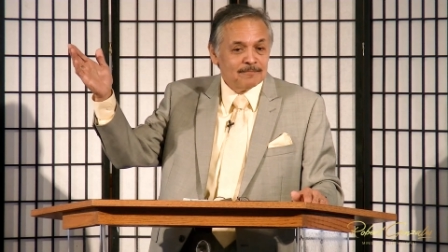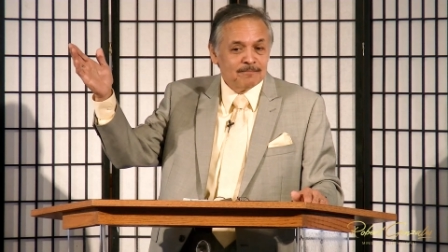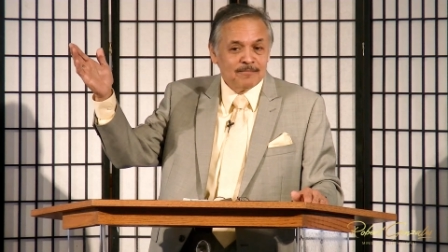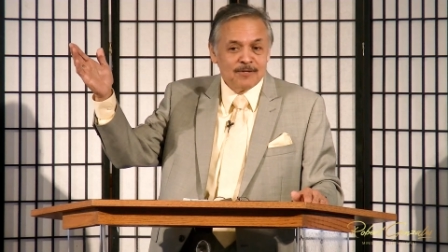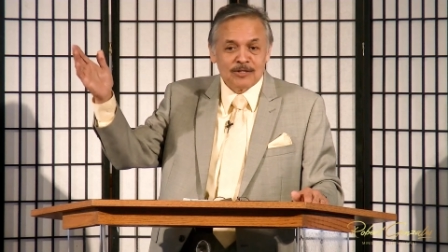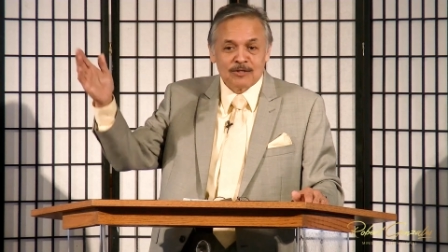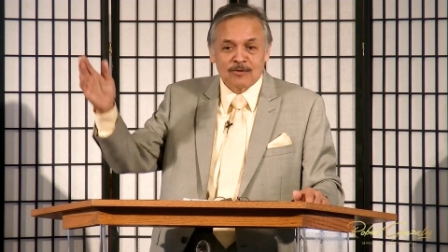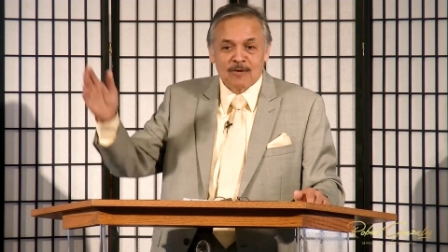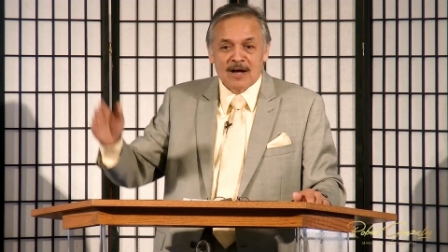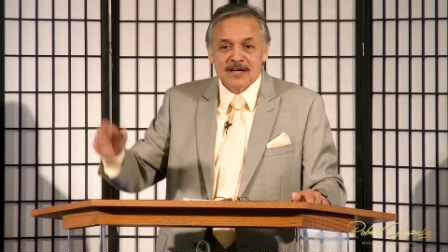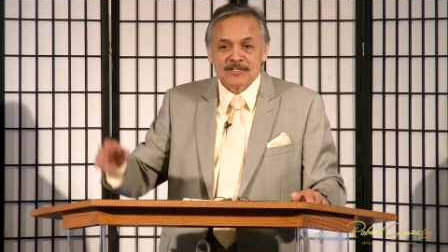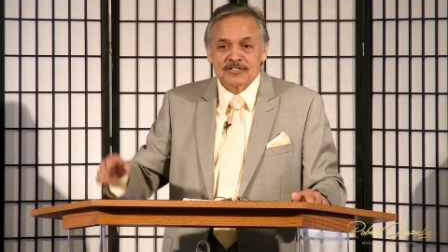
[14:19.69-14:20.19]

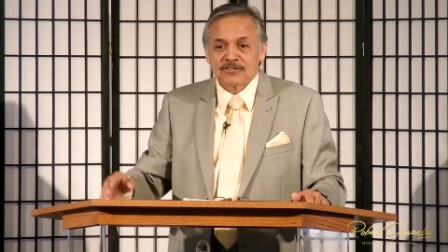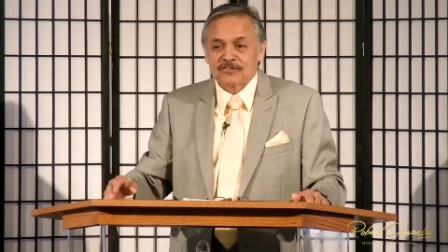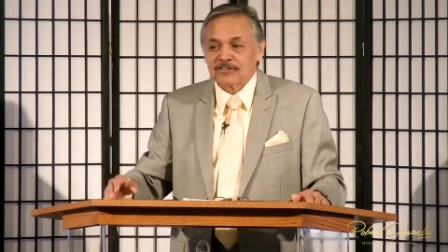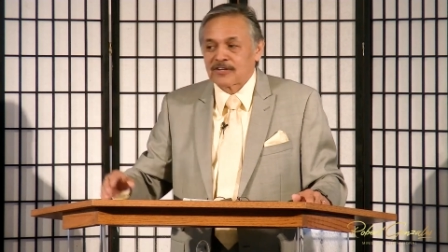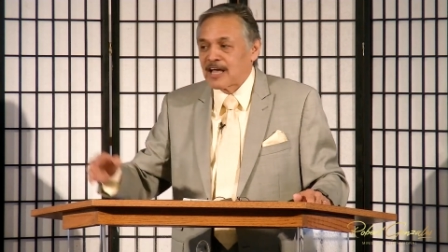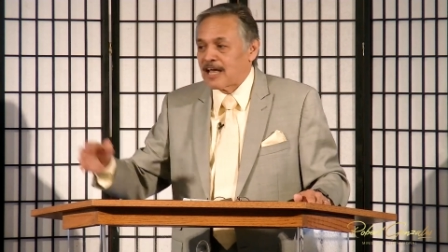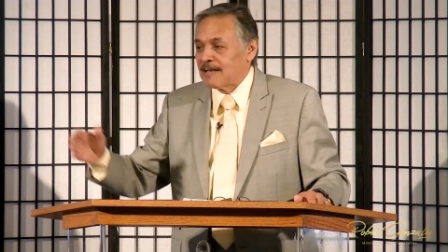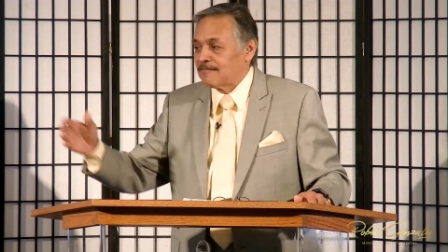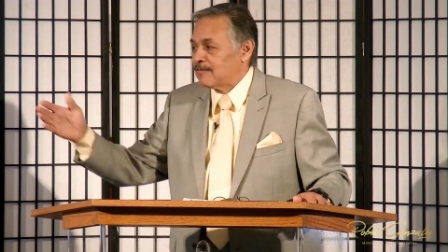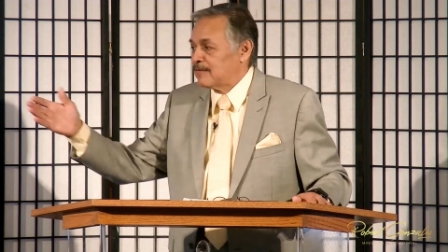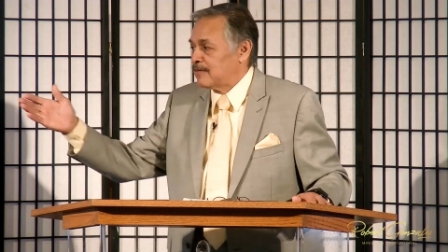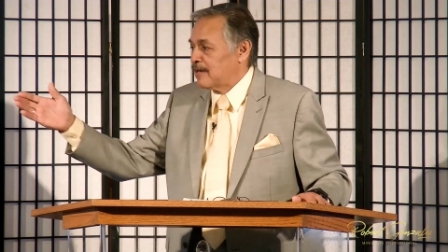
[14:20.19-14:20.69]
Budweiser
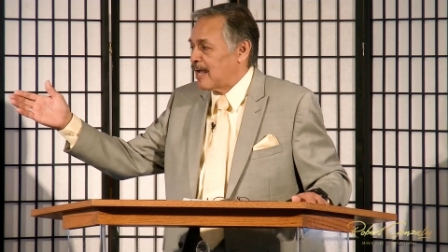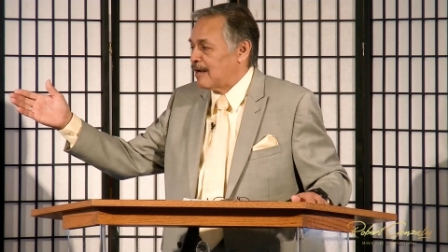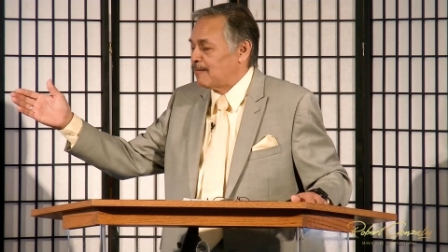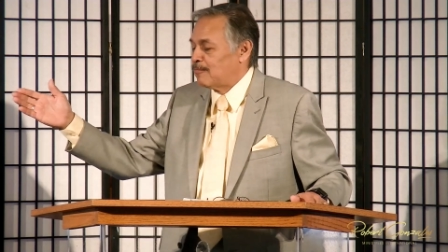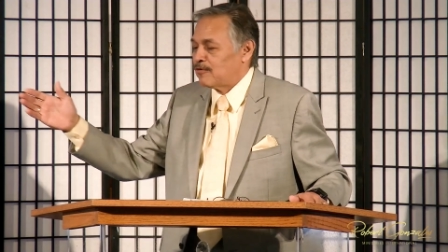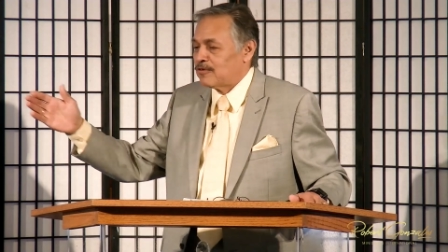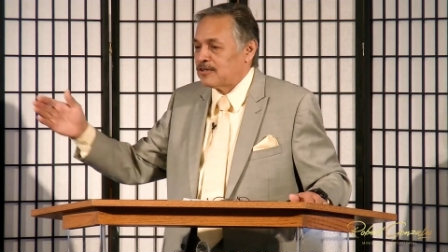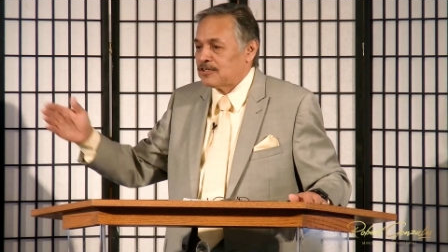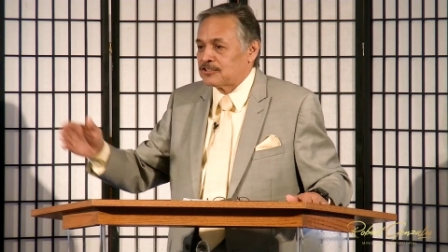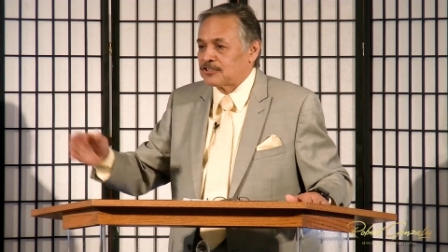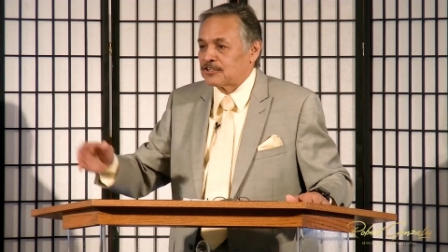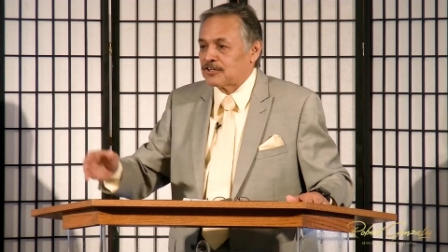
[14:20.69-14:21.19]
gave a
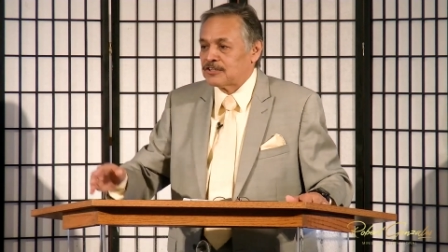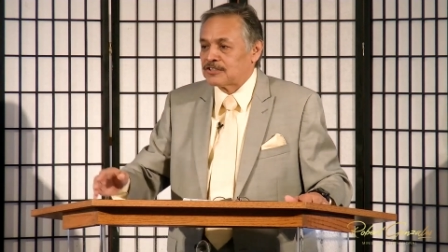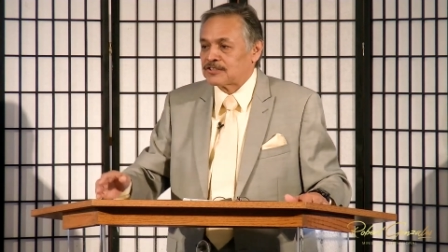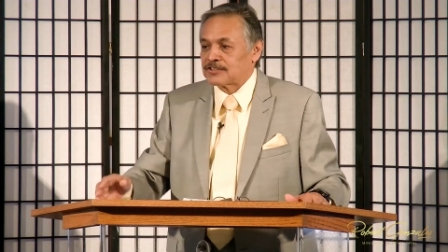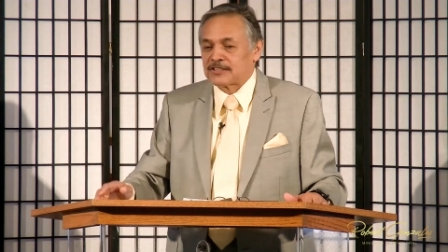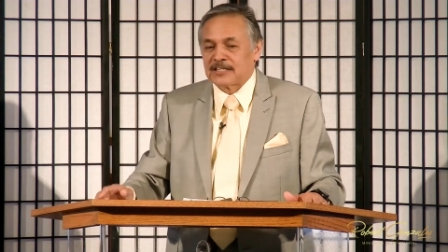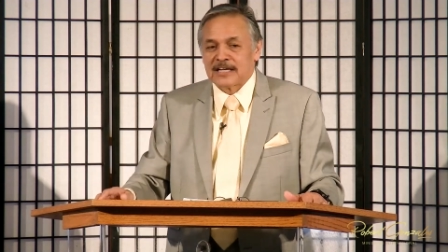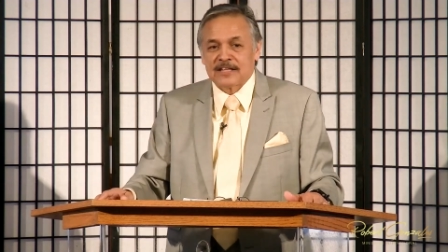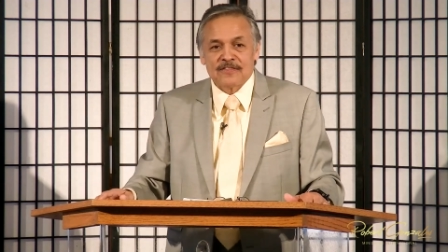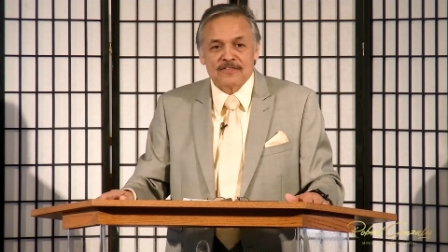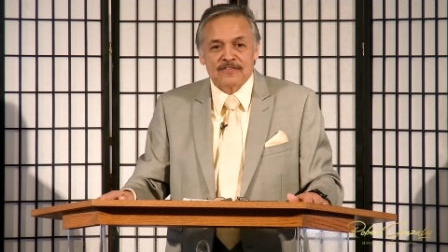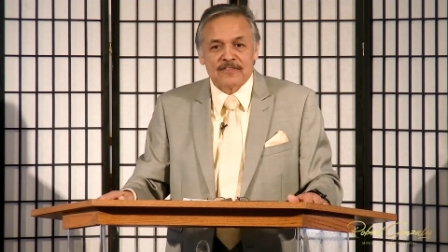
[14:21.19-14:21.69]
neighboring church
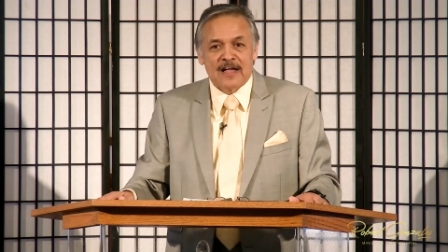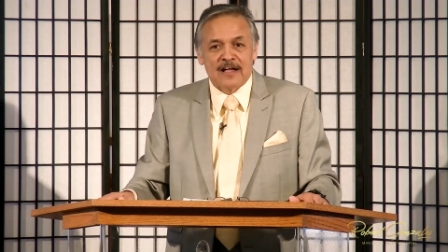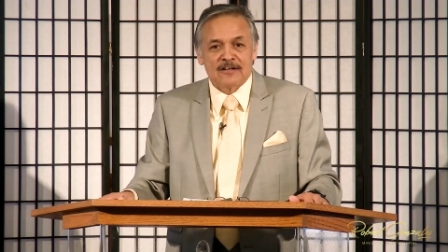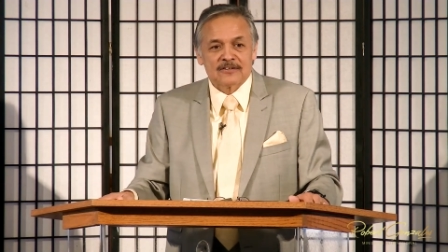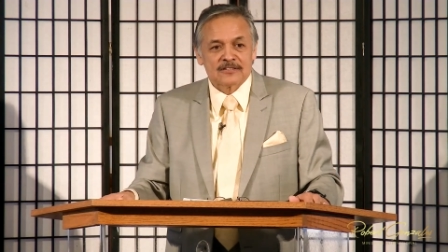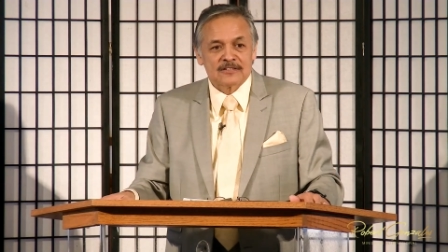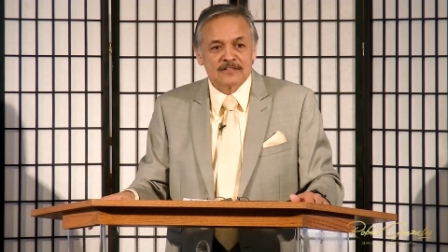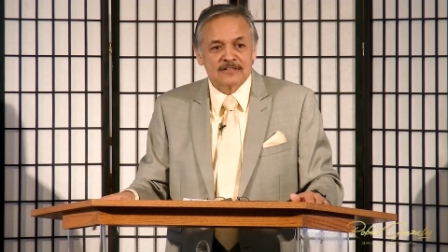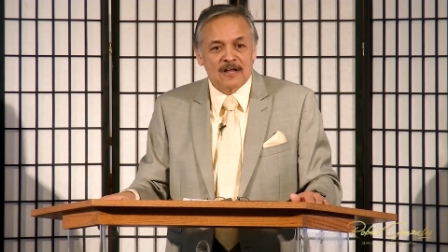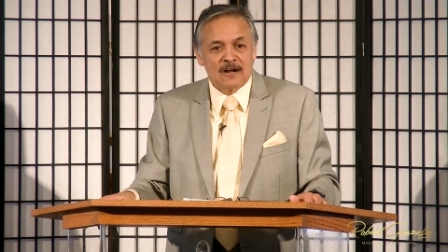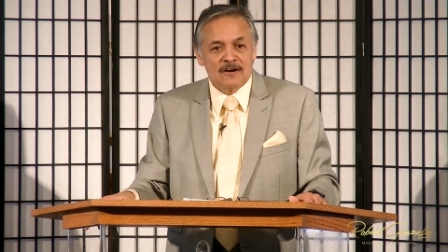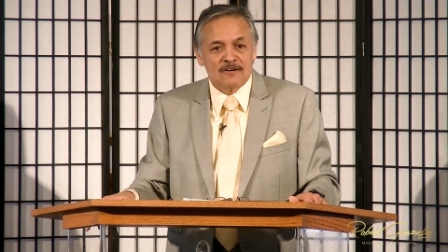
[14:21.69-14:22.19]

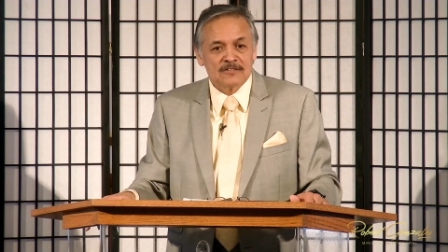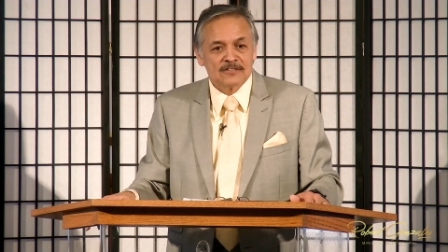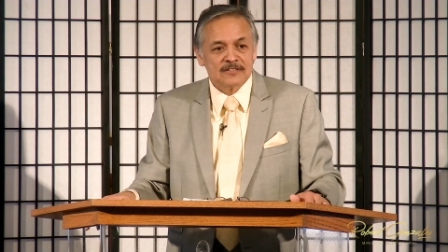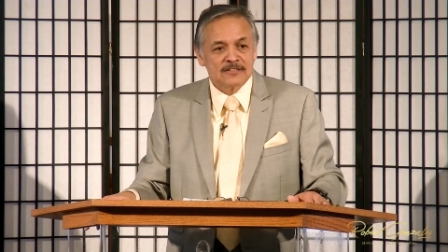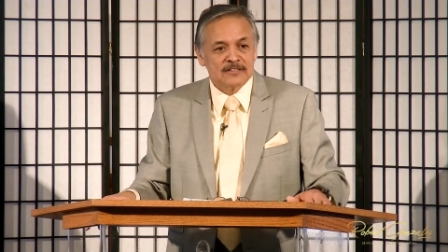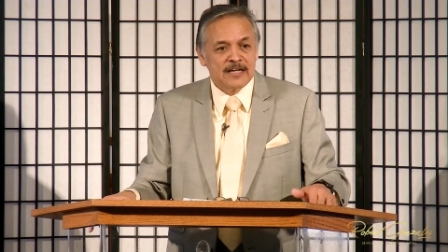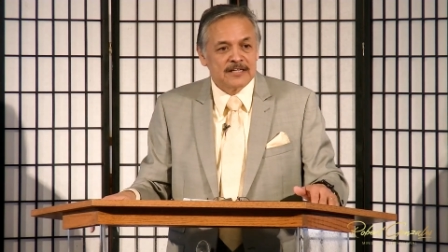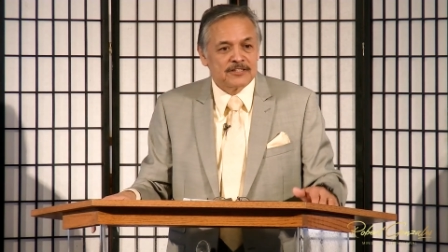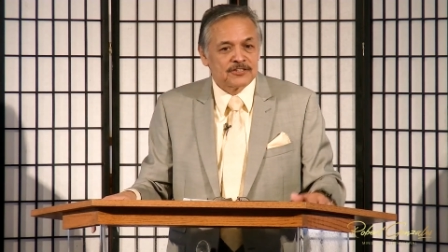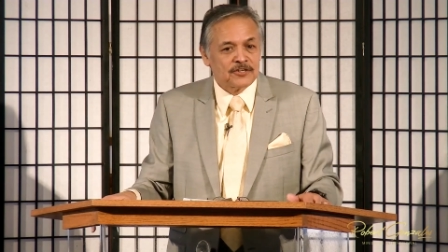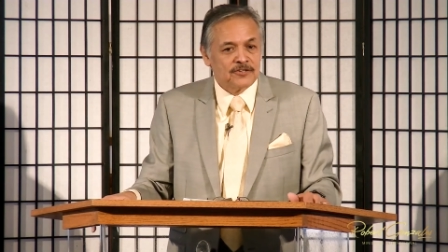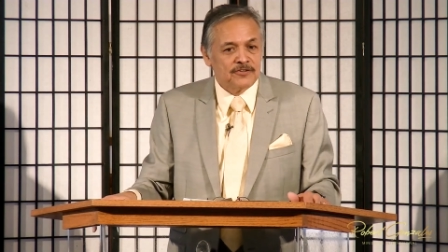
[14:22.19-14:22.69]
$10,000
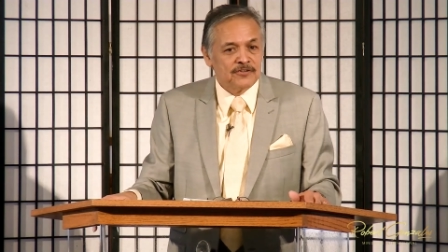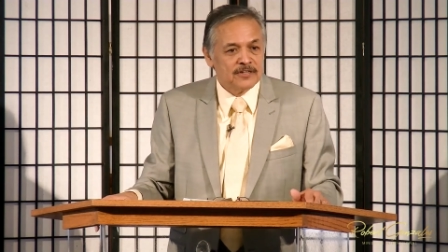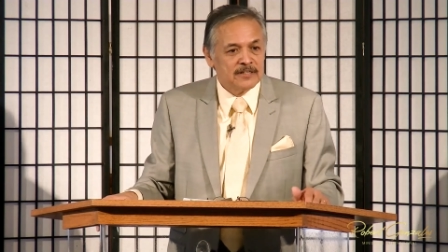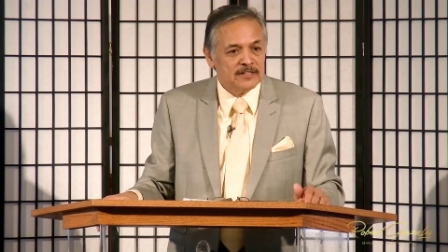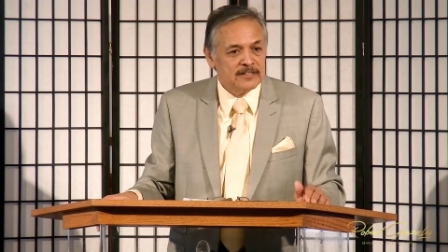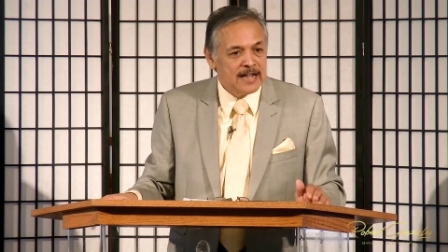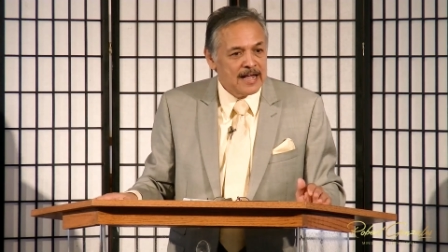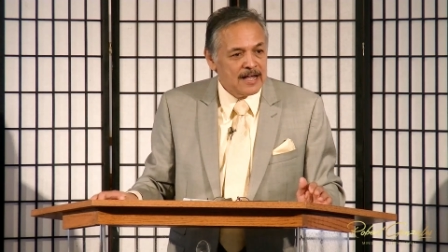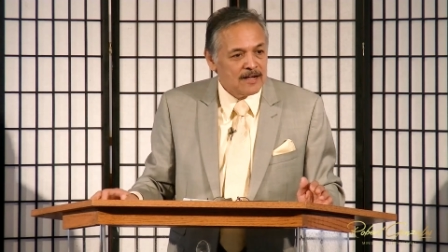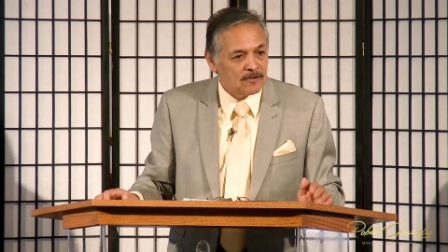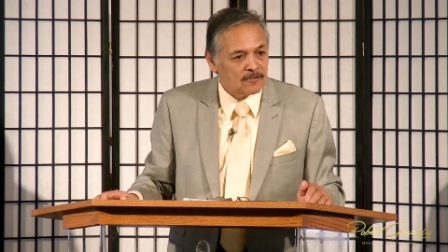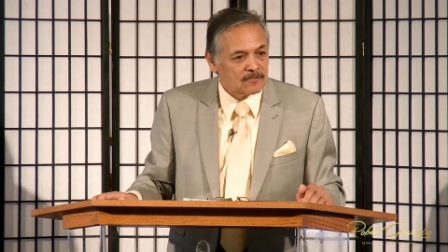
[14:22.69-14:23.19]
and they turned it
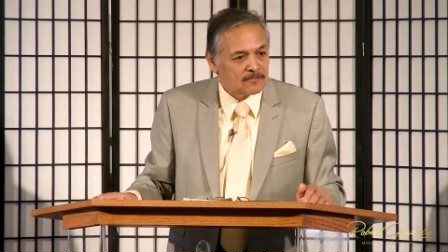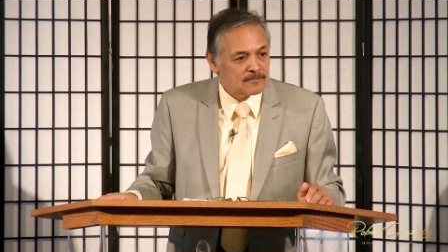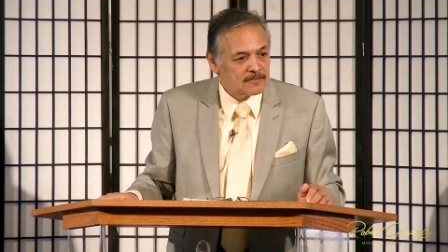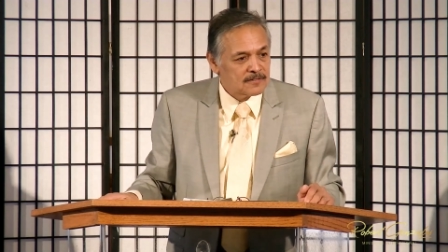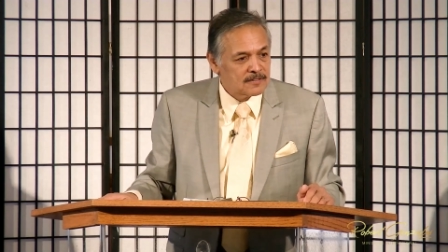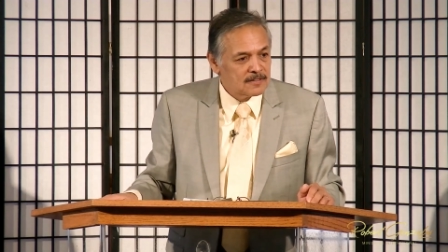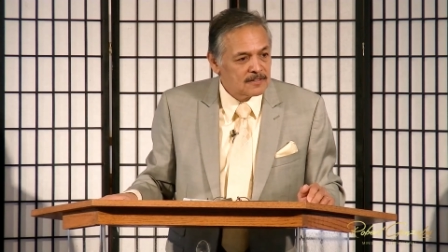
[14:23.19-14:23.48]
down.